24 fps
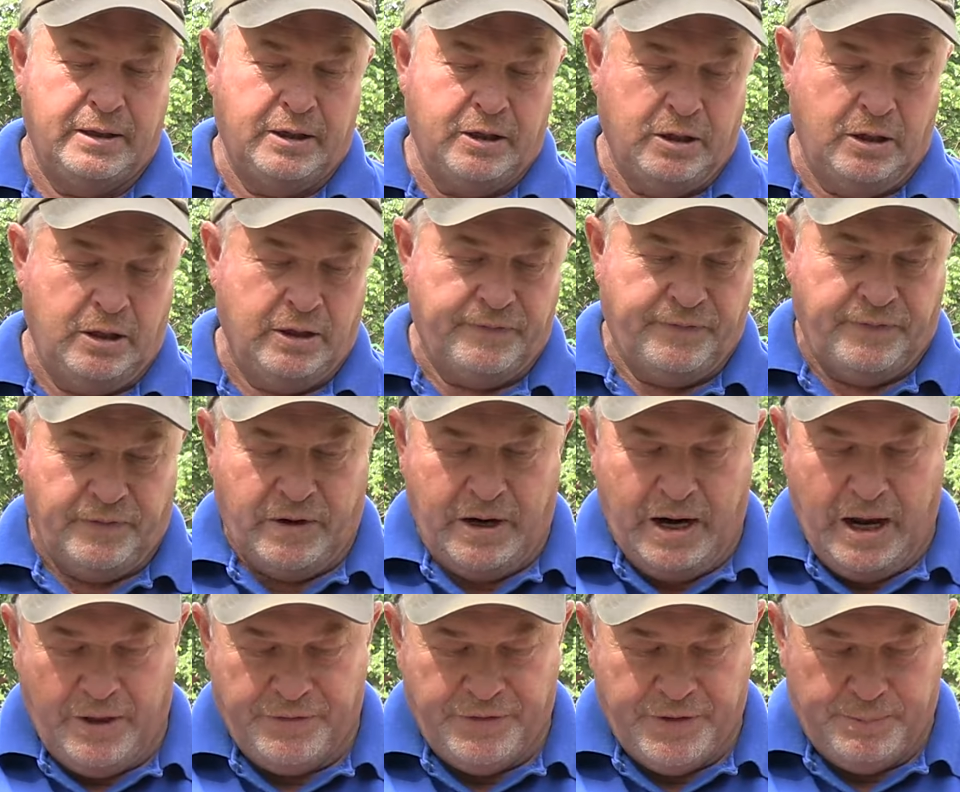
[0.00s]
You look for
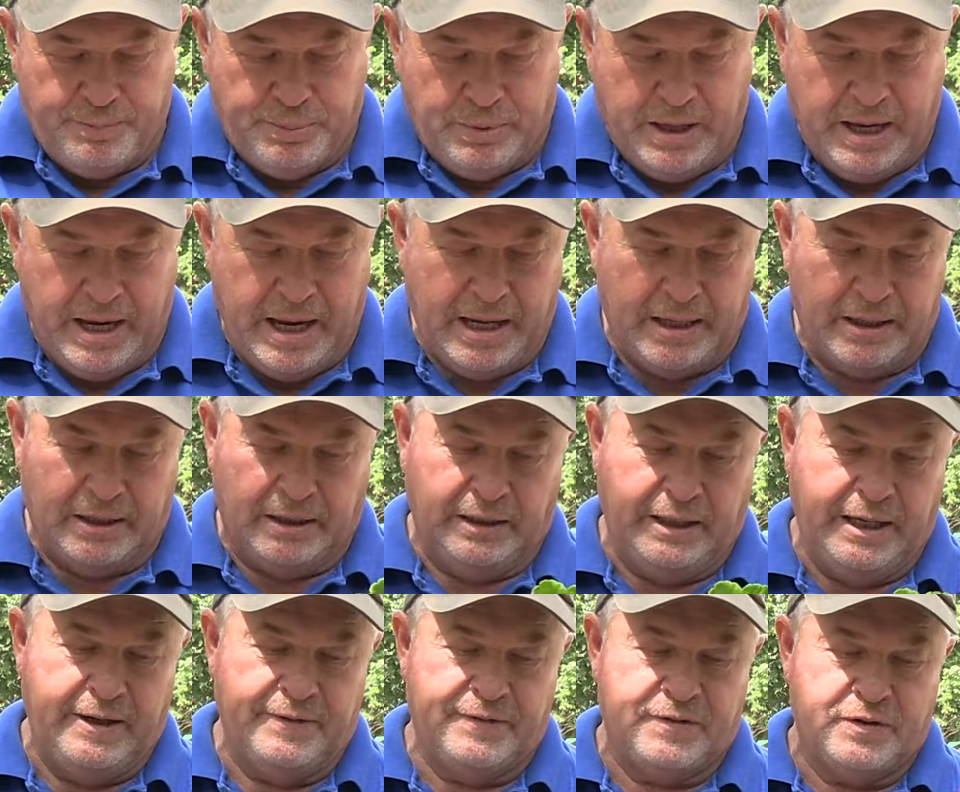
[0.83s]
a healthy plant.
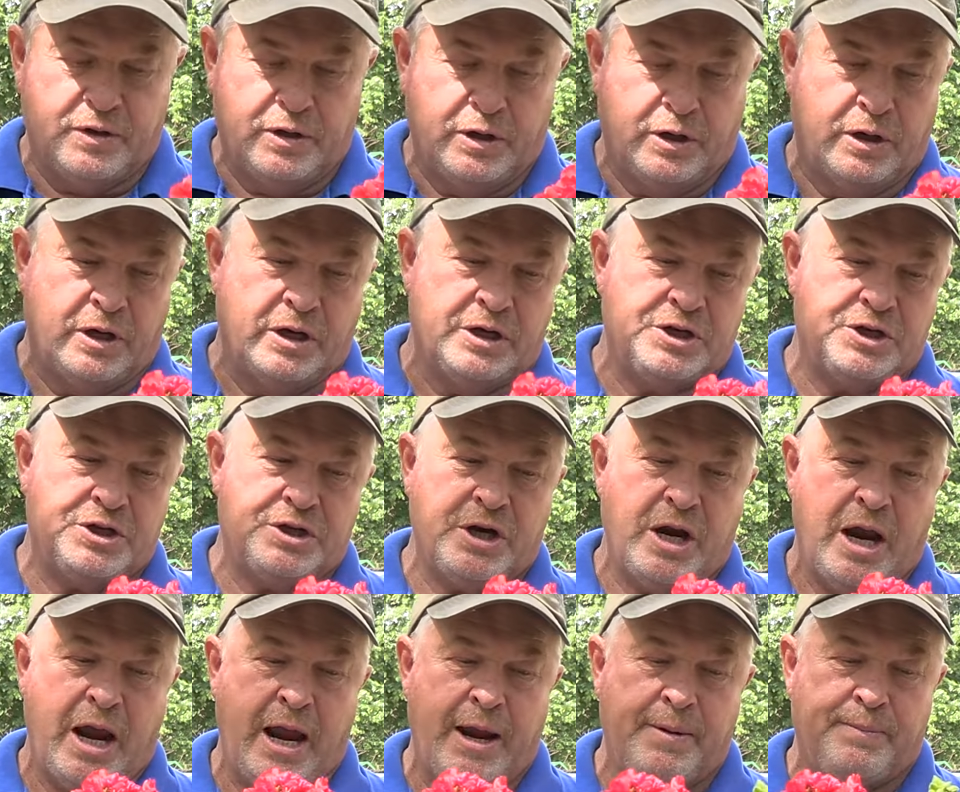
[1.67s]
Leaves are in good
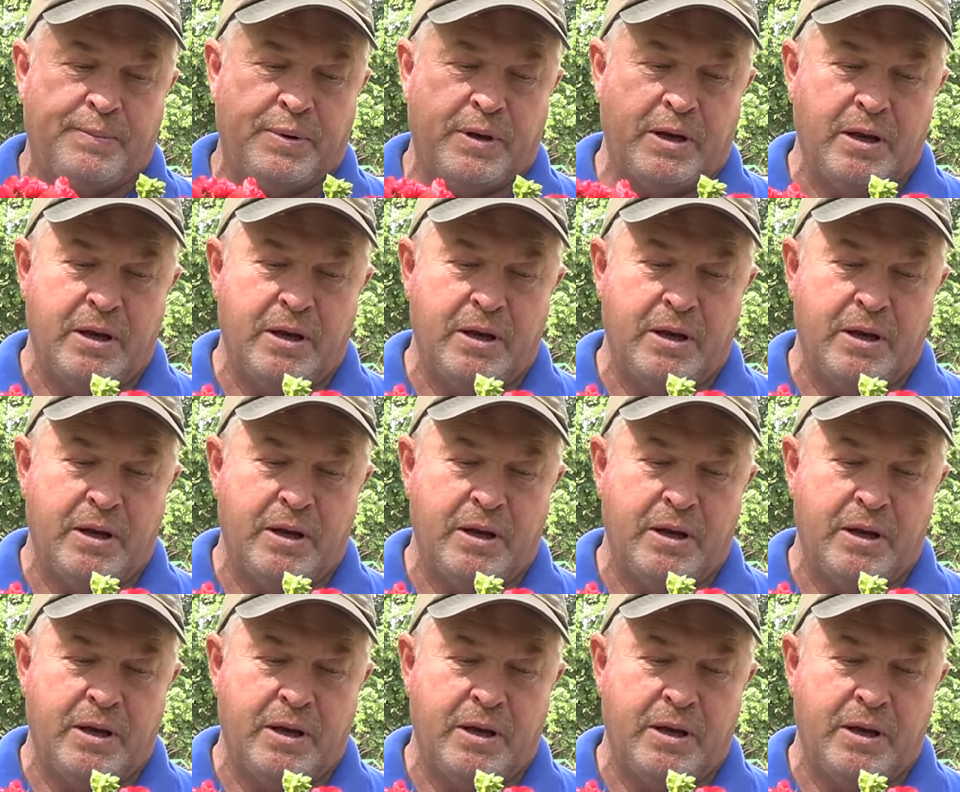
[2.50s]
shape.